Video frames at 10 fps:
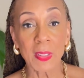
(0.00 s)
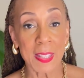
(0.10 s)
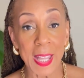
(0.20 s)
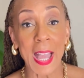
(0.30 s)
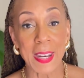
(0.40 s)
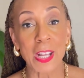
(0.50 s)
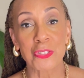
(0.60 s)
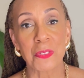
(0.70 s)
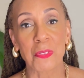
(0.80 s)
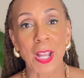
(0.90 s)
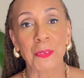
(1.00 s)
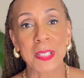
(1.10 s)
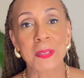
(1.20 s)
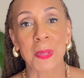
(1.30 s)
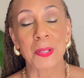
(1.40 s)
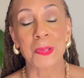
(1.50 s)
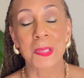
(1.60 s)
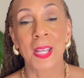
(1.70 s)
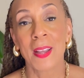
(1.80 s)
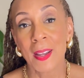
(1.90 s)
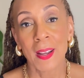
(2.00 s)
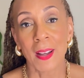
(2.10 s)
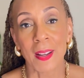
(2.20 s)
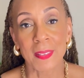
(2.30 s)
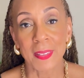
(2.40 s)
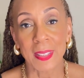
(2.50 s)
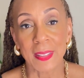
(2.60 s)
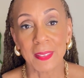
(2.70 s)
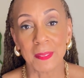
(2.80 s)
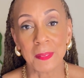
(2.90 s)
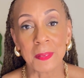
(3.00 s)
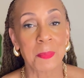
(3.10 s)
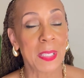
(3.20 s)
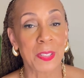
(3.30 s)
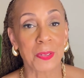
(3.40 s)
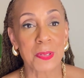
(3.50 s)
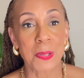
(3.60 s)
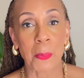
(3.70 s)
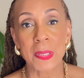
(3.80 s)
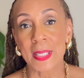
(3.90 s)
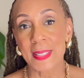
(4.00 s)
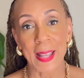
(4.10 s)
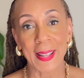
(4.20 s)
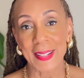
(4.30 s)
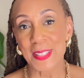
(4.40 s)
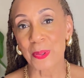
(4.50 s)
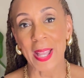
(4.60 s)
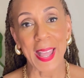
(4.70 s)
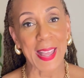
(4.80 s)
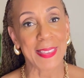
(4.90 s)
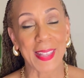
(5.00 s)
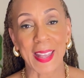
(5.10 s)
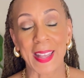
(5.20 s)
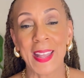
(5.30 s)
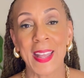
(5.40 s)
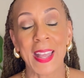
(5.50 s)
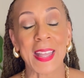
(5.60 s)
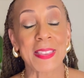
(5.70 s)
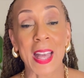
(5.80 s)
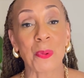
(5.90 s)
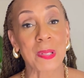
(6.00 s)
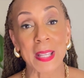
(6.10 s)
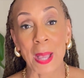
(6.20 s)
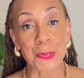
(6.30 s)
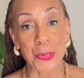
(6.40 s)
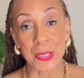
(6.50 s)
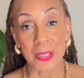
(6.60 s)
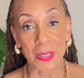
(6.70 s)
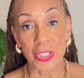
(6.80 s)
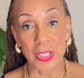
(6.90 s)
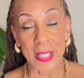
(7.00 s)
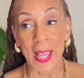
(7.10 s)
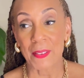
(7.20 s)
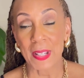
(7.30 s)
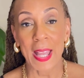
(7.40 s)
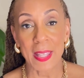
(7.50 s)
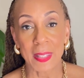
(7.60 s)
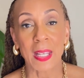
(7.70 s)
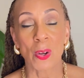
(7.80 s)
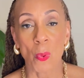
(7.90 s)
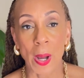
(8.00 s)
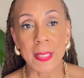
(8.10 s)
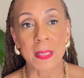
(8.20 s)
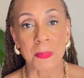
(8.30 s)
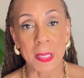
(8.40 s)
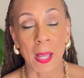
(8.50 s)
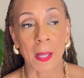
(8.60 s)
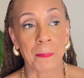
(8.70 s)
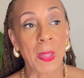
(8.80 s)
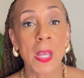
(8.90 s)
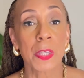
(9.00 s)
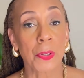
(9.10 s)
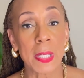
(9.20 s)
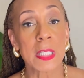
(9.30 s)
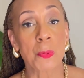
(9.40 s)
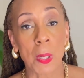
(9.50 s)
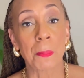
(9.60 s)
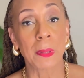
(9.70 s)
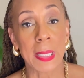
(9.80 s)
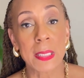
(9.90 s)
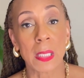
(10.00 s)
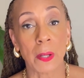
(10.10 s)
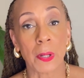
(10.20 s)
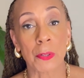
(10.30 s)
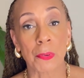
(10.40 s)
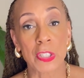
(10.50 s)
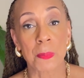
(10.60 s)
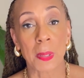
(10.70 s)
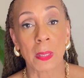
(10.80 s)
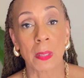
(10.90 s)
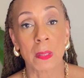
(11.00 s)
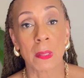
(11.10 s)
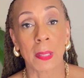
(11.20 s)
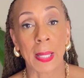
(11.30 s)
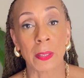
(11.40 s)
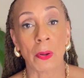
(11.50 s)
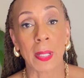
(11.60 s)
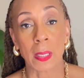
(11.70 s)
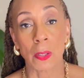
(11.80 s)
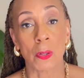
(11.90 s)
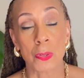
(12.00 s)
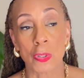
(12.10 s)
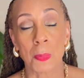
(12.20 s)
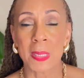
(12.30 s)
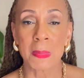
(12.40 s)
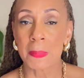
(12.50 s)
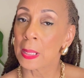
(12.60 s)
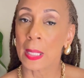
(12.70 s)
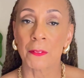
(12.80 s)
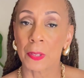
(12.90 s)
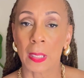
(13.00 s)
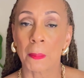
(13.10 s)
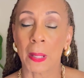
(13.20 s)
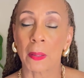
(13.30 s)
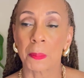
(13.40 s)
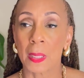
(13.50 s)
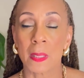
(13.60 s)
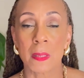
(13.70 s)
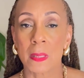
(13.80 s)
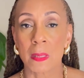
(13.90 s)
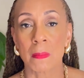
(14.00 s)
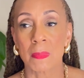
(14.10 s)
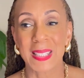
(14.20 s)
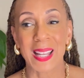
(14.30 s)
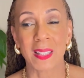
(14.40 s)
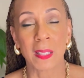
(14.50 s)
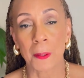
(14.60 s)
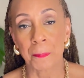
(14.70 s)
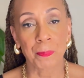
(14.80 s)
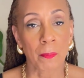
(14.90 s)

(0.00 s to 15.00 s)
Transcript: And they had actually fried green tomatoes on the menu. So I was excited. So I had that, and that was absolutely delicious. I haven't had that in quite some time. There is one place here in Richmond that I know I can go to, but sometimes I kind of forget about it because it's not in the